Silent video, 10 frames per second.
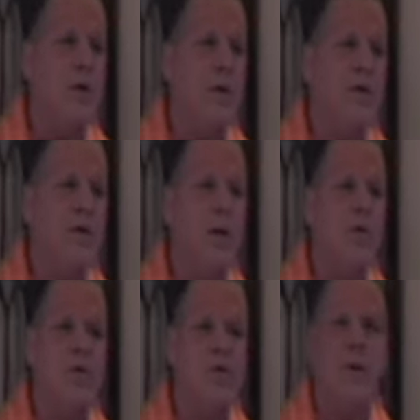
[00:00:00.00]
the
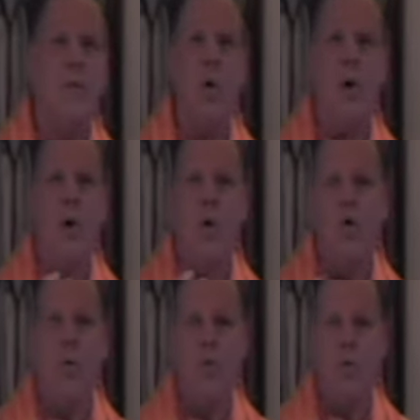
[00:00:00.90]
sacred syllable
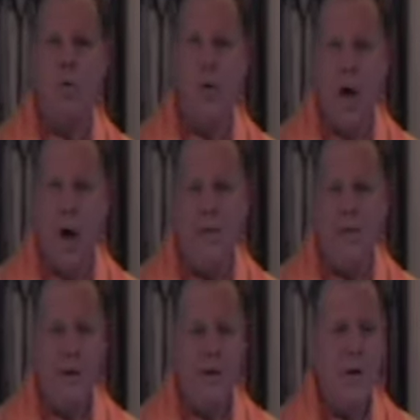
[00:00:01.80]
Om, the
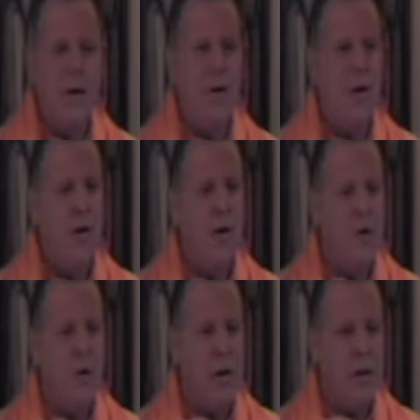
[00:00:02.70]
pranava,
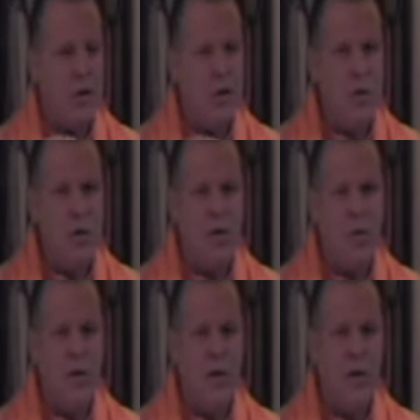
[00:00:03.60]
in
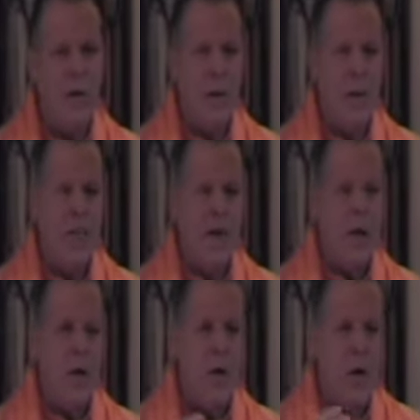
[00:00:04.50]
unison with it.
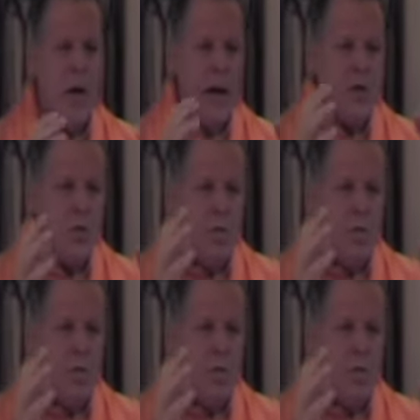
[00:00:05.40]
As we're